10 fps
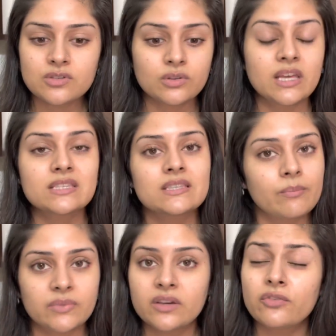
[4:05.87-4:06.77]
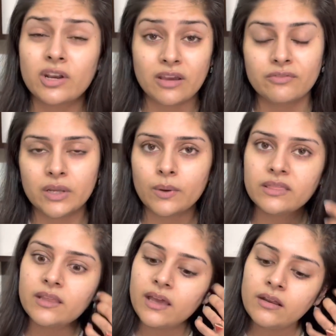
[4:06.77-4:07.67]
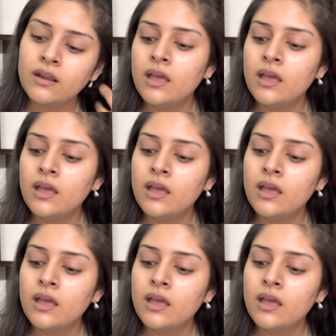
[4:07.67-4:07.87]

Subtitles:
So there's something for everyone there.